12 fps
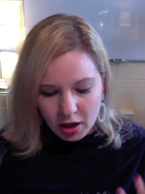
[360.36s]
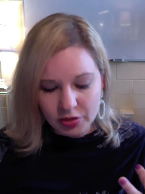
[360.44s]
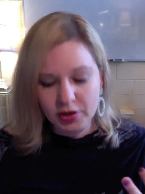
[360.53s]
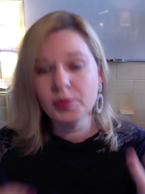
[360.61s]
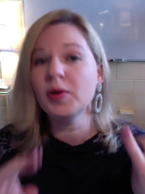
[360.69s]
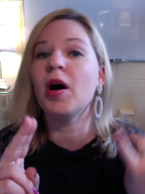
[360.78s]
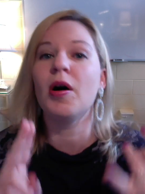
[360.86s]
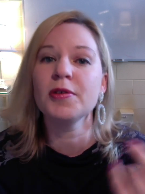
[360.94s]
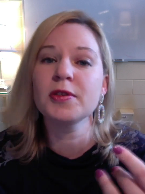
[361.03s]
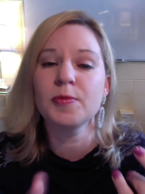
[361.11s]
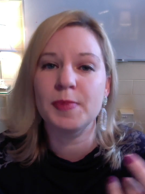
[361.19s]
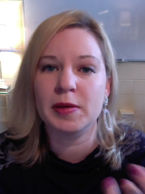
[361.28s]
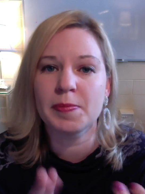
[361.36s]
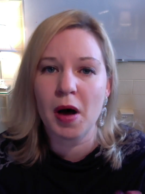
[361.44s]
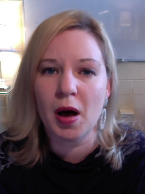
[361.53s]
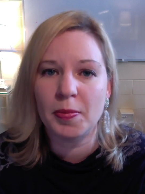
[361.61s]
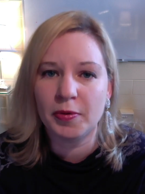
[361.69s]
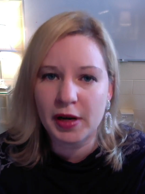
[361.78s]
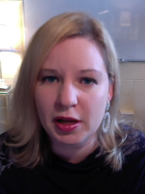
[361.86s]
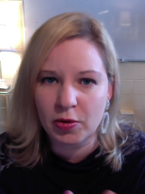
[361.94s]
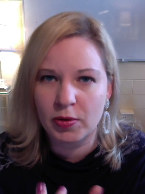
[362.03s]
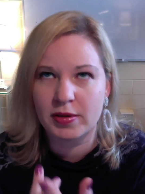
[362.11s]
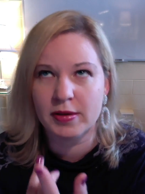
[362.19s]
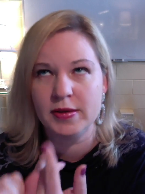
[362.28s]
There will also be pop reading
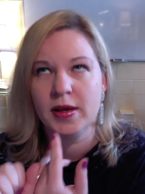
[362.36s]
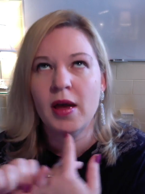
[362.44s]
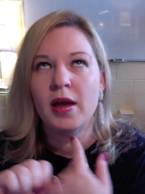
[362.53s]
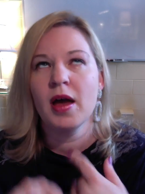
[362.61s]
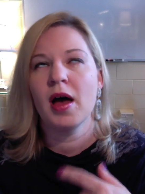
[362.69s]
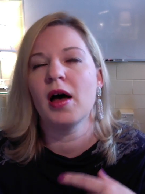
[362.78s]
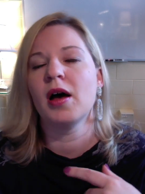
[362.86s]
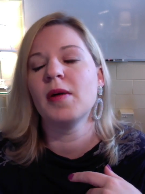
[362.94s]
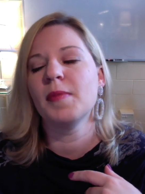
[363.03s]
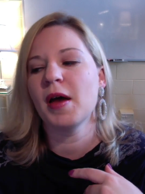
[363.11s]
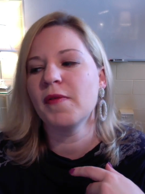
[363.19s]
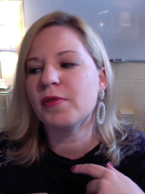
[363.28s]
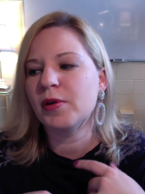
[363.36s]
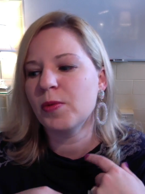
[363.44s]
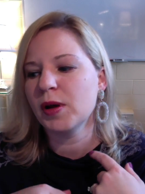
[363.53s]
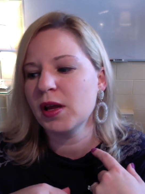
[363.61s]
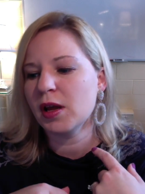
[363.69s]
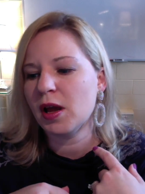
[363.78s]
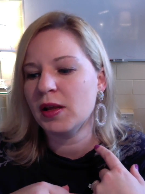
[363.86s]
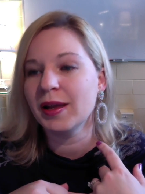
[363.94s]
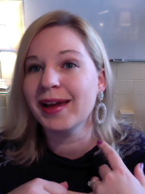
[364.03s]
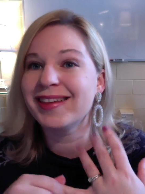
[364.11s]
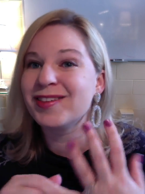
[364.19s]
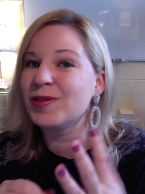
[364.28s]
quizzes every week.
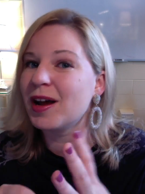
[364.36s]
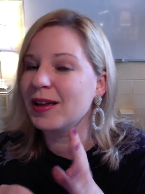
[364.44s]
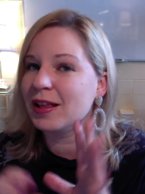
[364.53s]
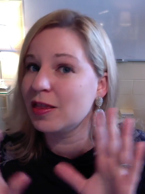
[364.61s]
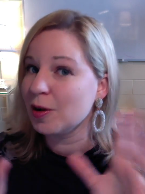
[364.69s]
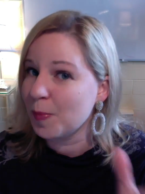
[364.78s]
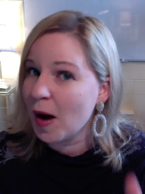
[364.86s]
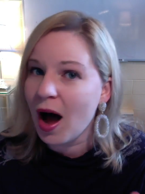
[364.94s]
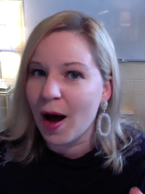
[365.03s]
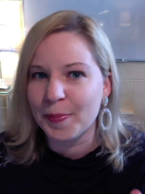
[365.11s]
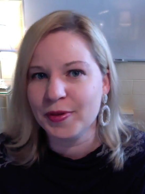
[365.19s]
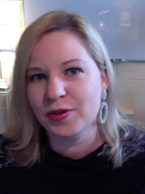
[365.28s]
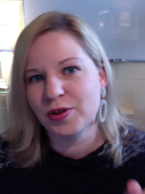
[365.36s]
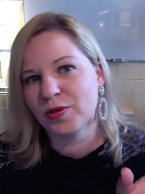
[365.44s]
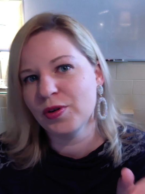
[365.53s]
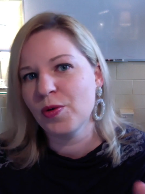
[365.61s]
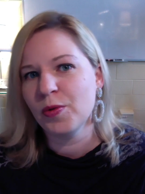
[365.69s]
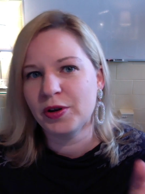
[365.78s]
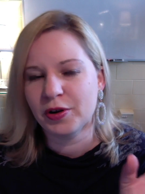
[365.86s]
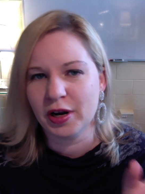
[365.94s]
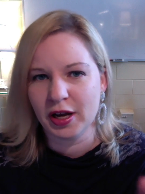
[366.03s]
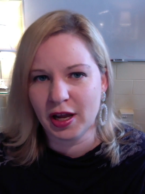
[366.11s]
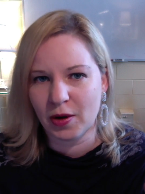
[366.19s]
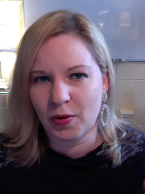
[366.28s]
Like, so not, they're pops. So you don't know when you're going to
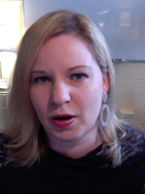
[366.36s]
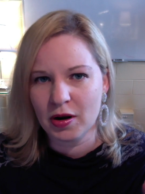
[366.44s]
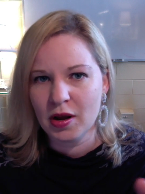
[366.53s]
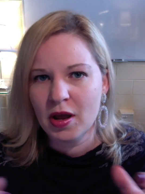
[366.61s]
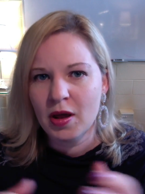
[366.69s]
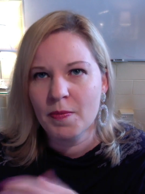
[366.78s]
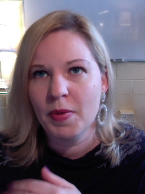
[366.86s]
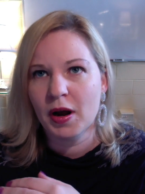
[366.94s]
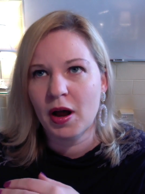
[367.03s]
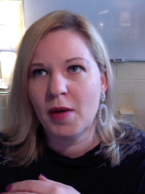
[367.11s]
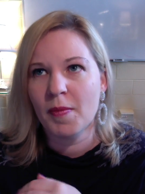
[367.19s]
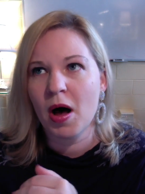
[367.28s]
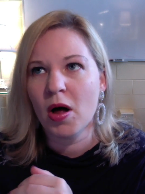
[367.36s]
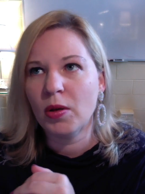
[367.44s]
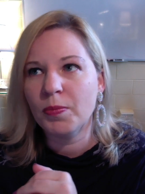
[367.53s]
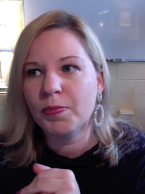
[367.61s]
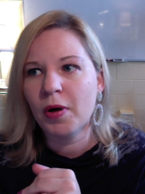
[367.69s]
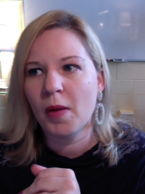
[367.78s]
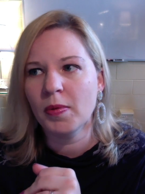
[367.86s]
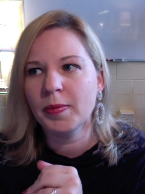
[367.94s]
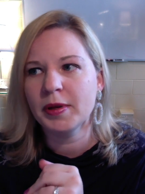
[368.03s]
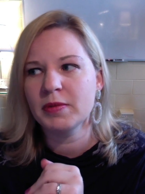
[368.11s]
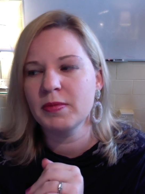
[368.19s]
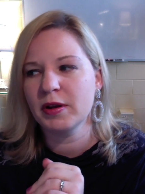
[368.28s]
get one. But I'll
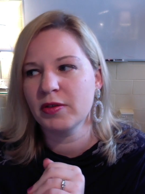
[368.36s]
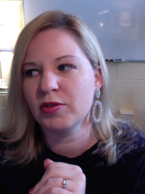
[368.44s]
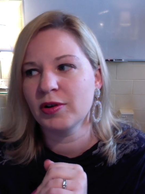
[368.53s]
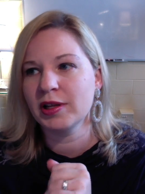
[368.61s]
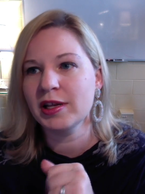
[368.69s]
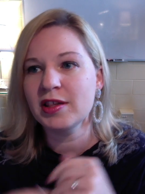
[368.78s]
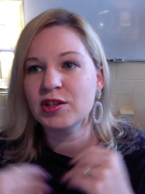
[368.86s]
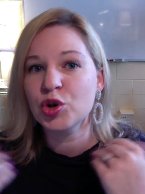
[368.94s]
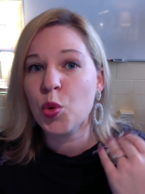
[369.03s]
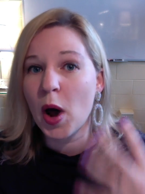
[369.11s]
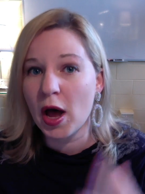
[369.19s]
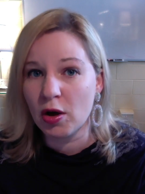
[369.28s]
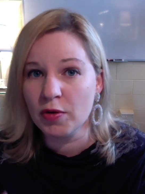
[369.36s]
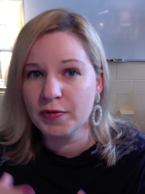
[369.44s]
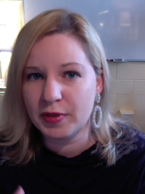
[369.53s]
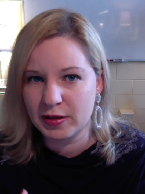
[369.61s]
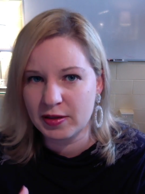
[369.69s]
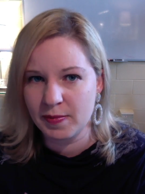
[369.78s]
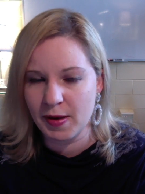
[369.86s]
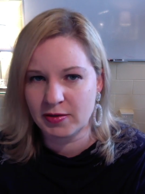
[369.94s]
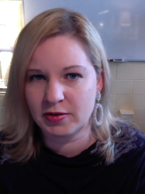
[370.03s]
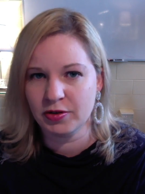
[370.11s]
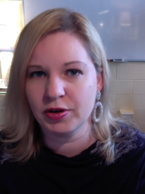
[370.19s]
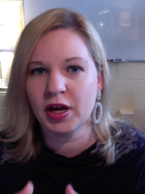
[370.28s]
probably administer at least 12 this
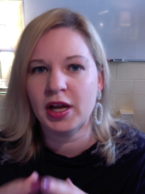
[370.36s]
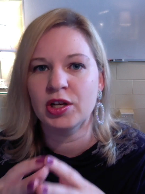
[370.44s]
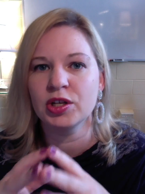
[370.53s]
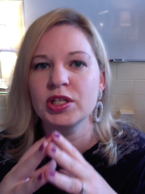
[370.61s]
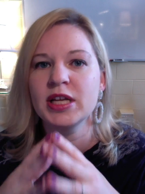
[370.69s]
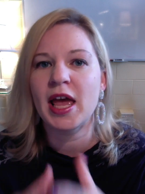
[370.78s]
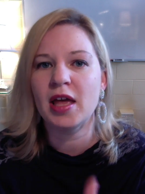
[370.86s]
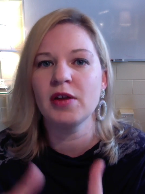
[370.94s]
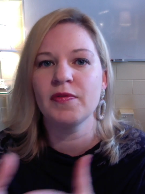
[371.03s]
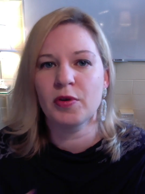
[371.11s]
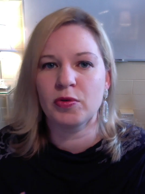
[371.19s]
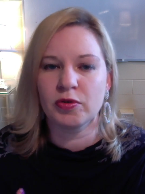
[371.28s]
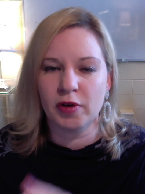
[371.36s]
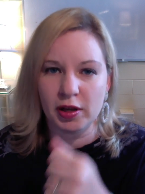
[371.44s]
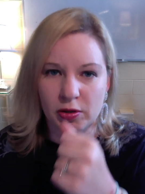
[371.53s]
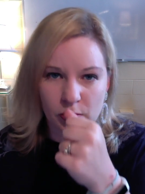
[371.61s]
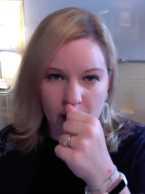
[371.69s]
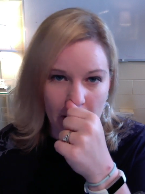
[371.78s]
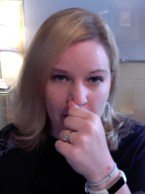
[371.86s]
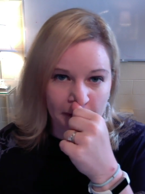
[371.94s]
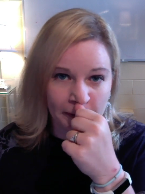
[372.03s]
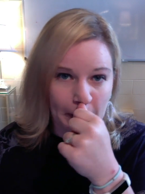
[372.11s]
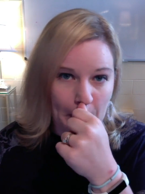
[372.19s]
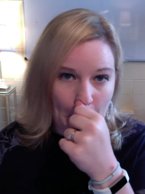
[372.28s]
semester, and 10 of those grades will count
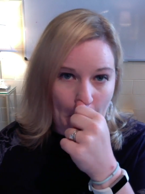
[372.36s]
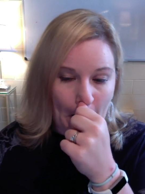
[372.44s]
for you.